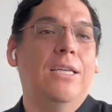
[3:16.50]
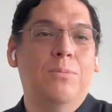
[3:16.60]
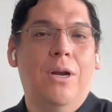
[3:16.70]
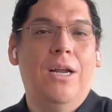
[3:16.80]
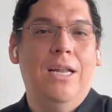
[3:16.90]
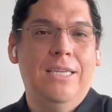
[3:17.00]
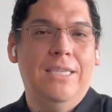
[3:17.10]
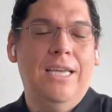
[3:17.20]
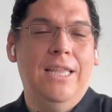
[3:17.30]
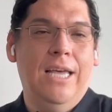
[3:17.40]
that's more or
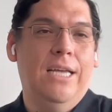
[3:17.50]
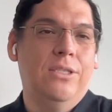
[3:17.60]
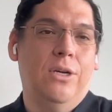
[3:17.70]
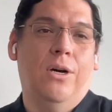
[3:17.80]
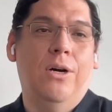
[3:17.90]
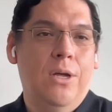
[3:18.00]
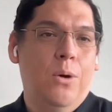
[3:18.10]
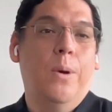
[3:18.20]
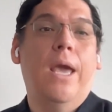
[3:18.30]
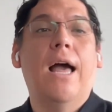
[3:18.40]
less the idea. So
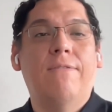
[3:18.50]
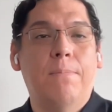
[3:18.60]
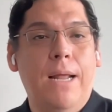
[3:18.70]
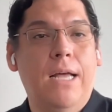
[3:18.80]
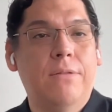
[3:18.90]
we have a